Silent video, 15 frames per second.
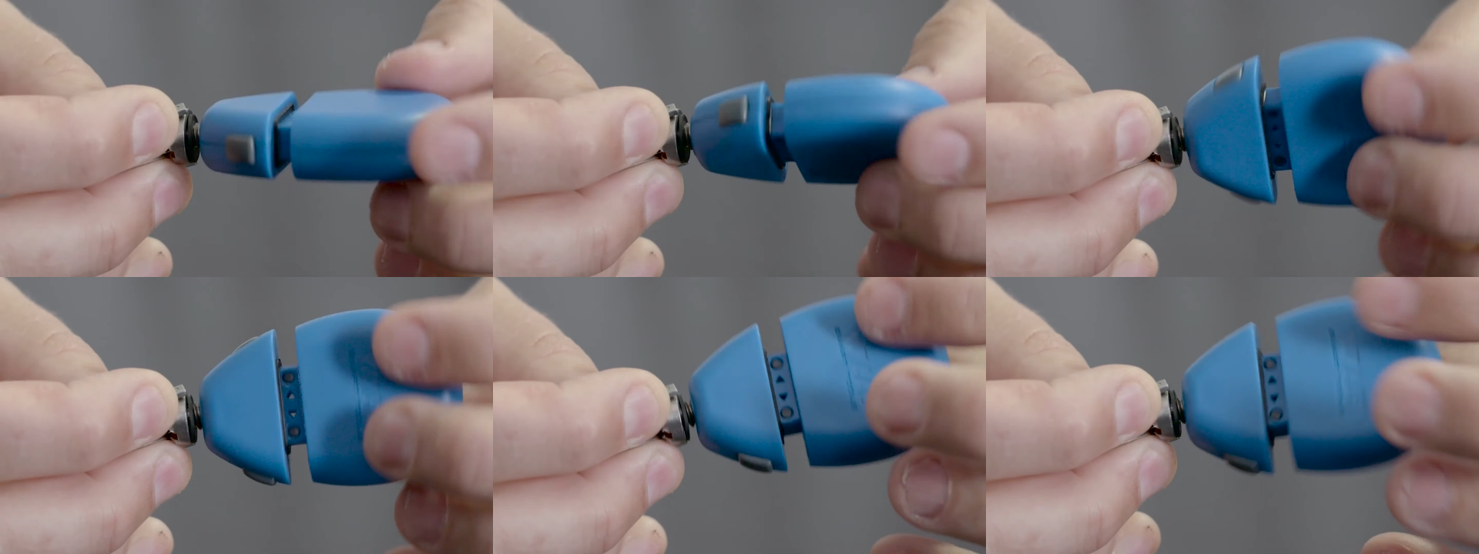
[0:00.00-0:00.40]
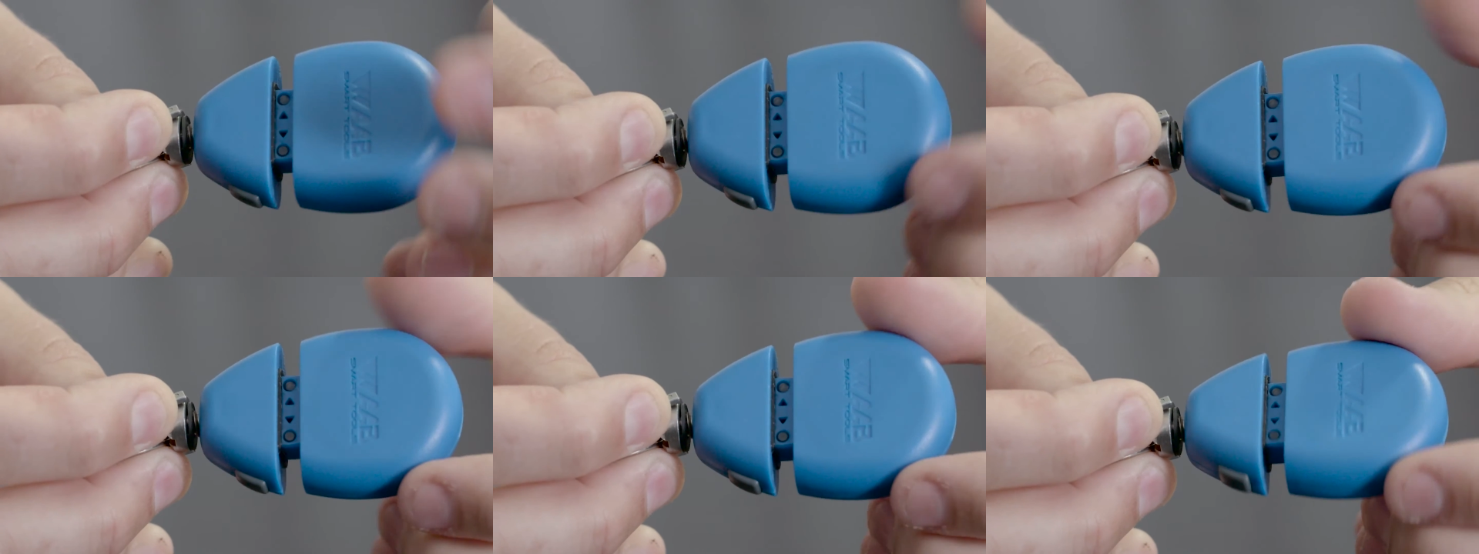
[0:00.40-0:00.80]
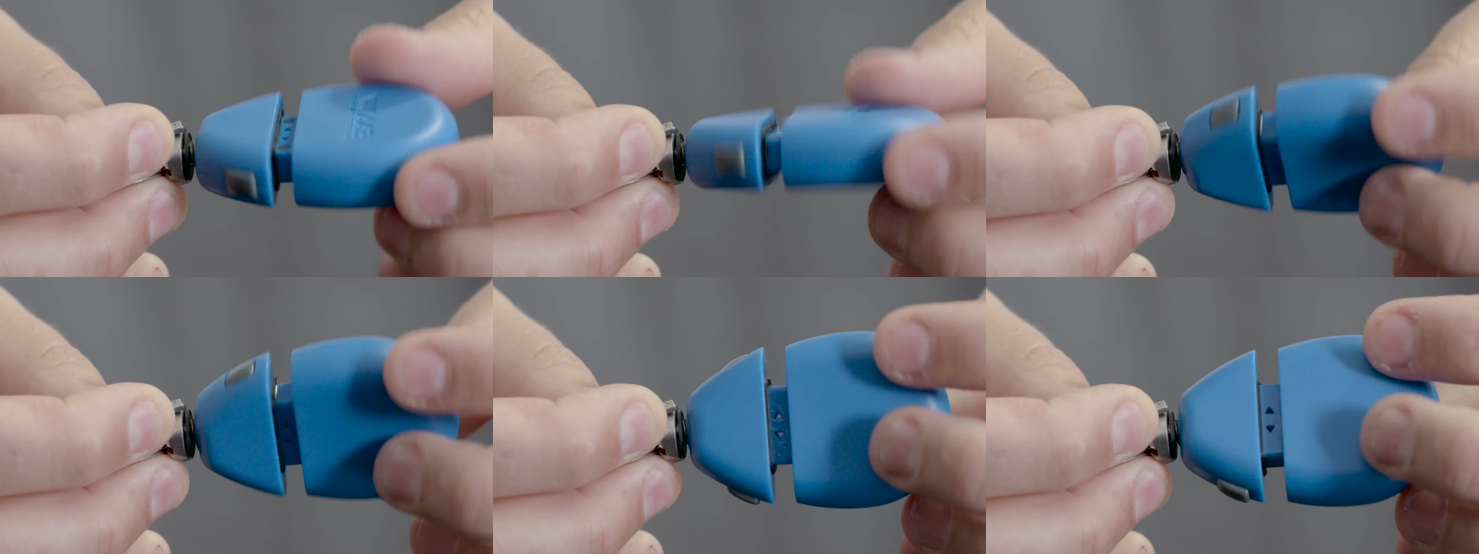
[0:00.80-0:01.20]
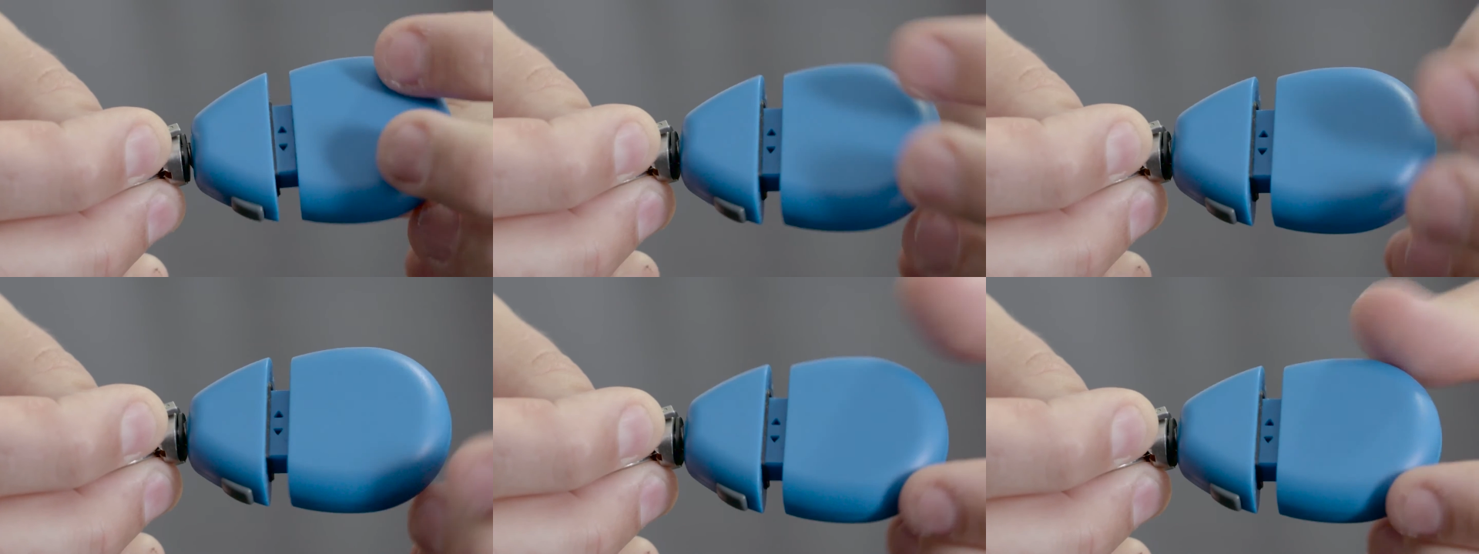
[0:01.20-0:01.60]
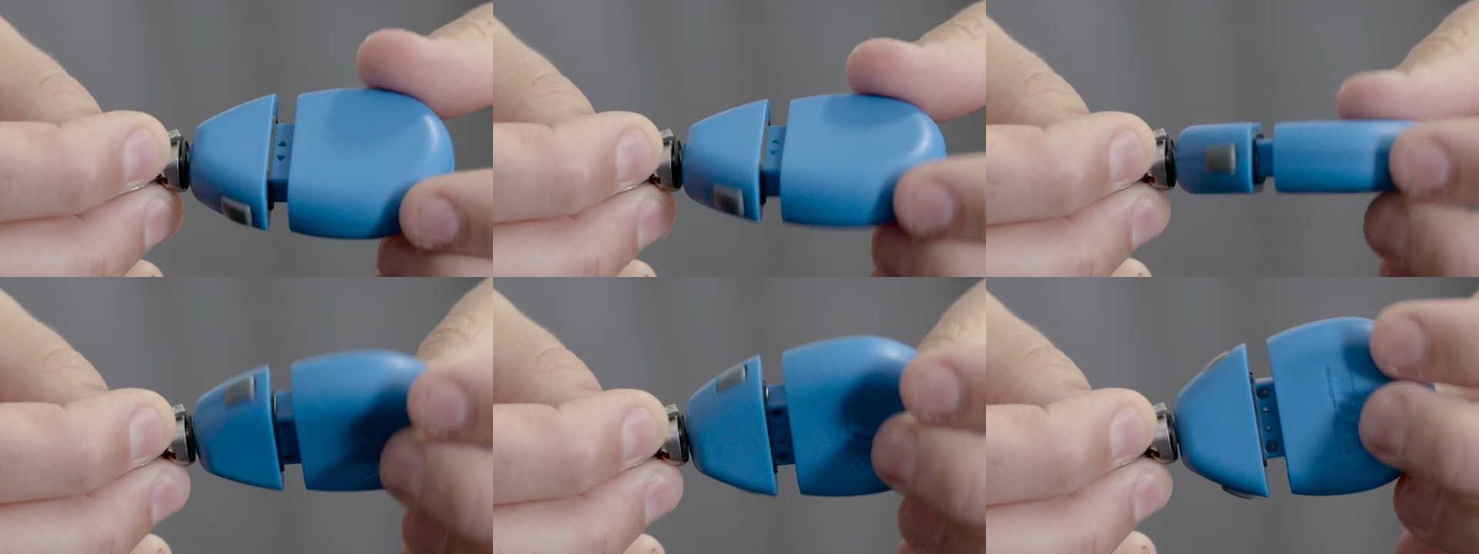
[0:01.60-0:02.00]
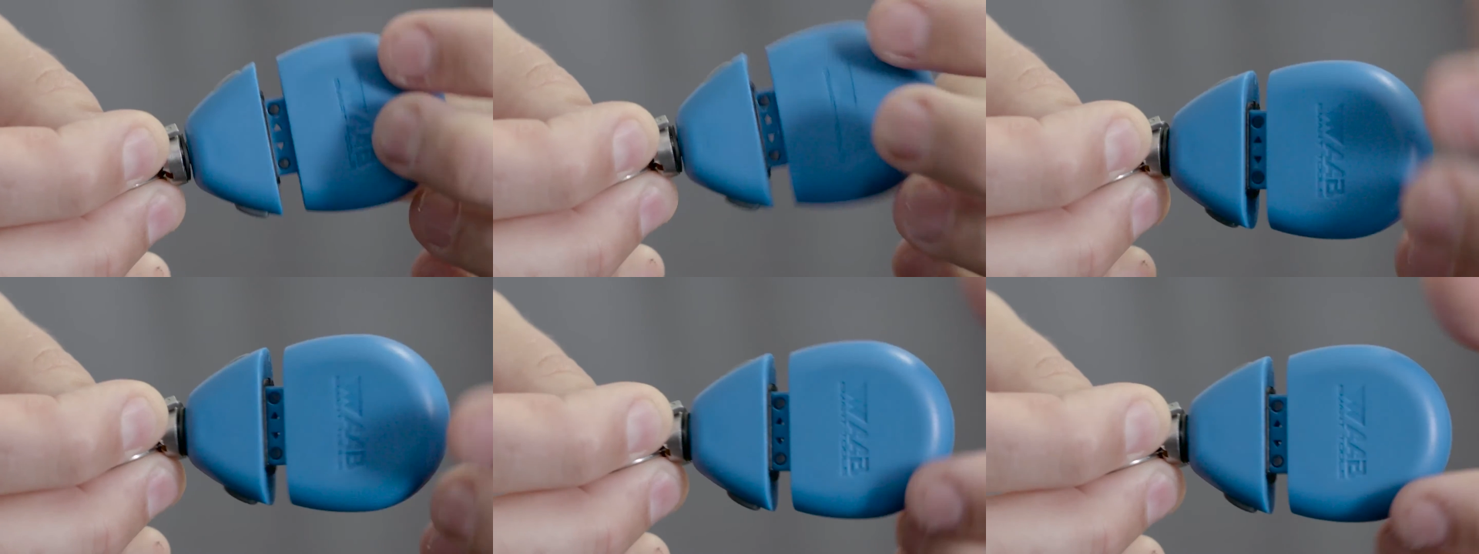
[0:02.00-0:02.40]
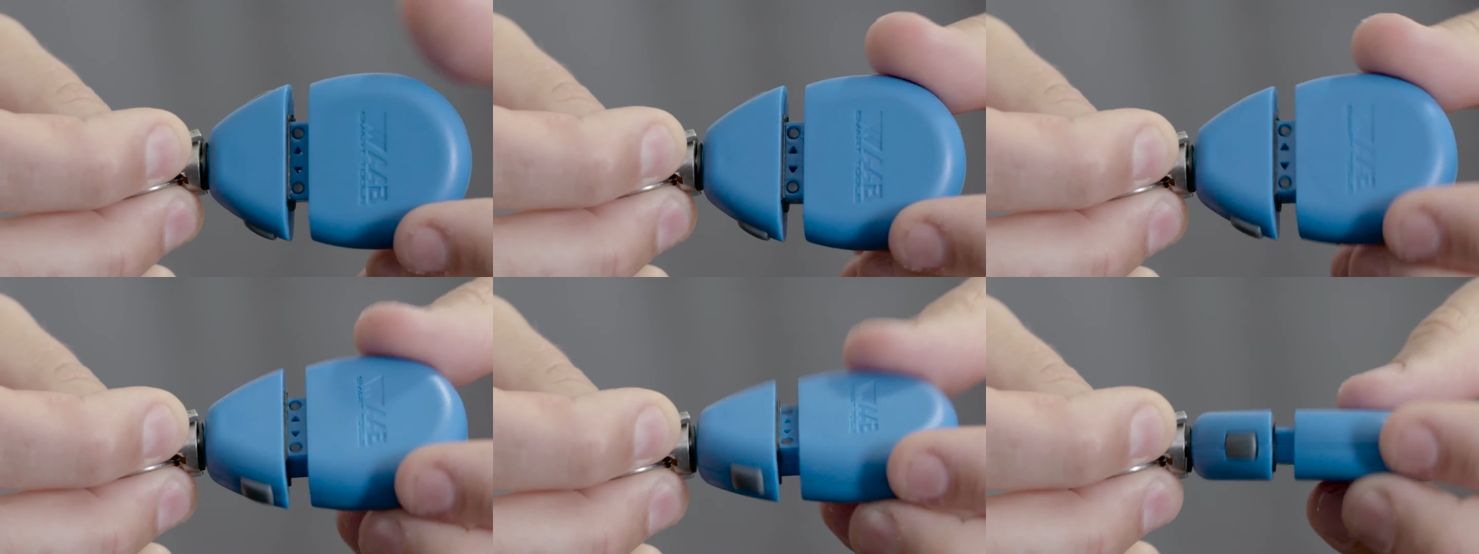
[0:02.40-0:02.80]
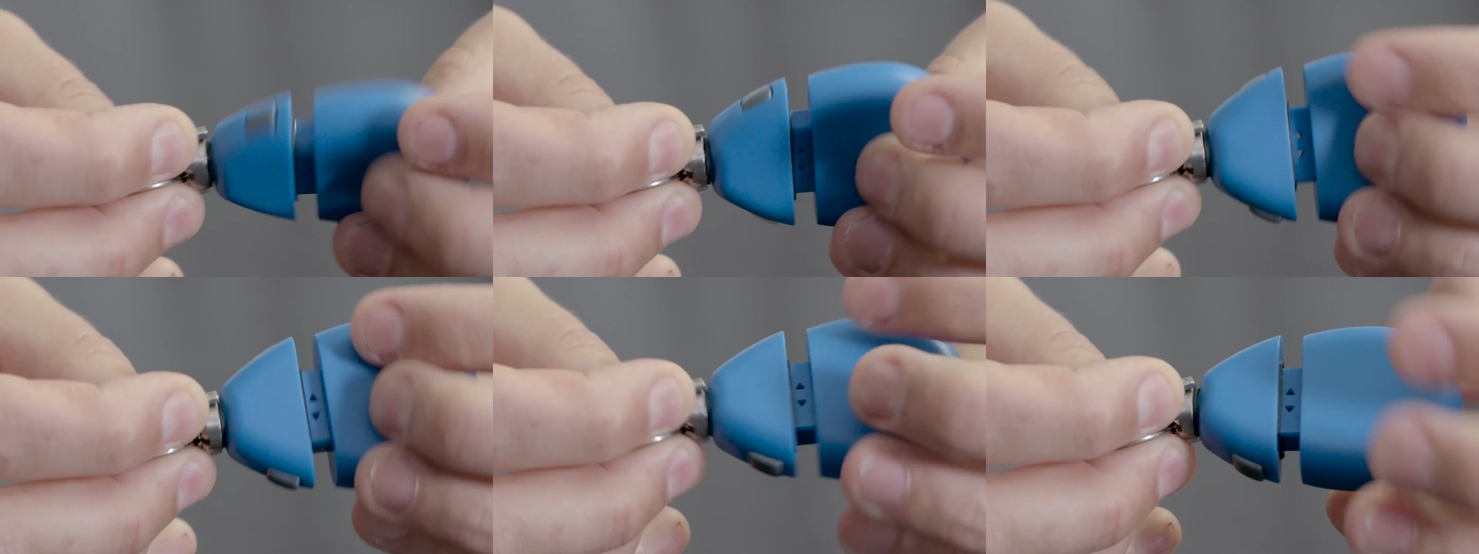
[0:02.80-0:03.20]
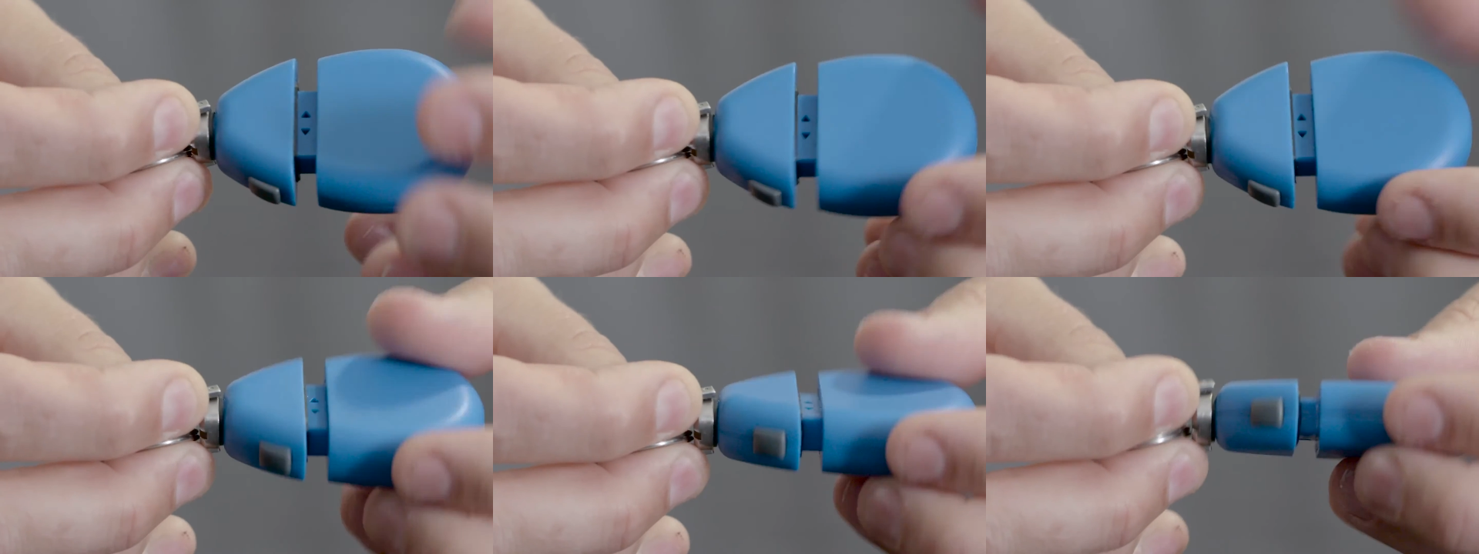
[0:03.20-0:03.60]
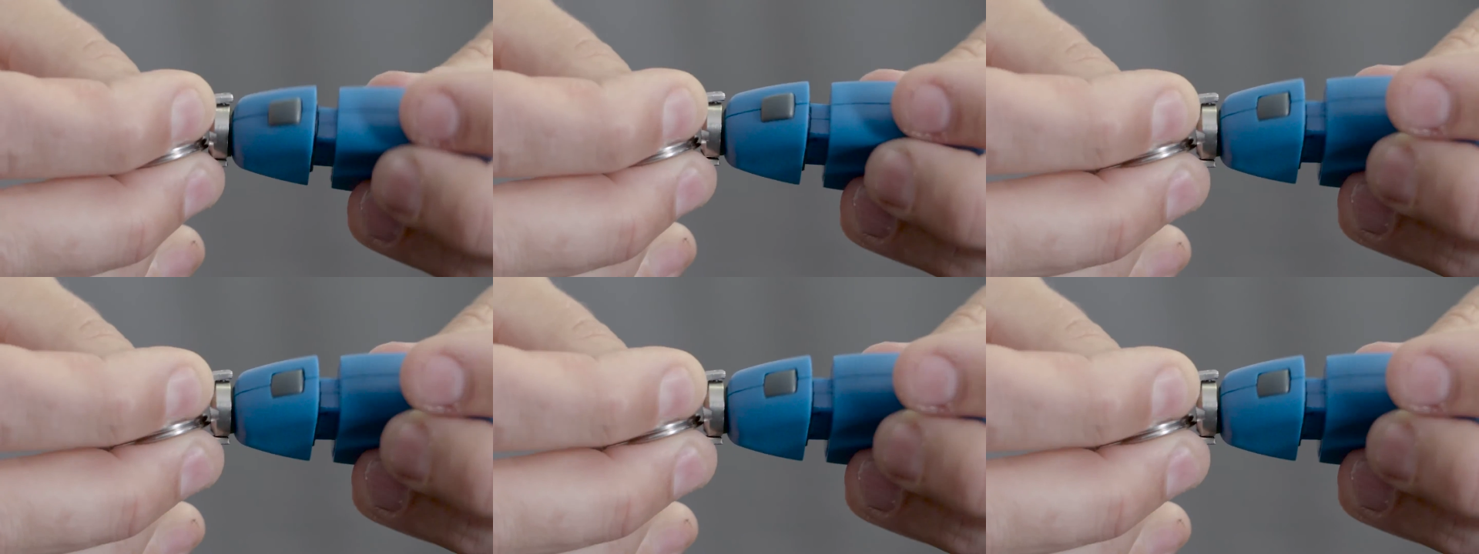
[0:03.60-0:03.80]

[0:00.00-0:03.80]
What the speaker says: (no speaker visible)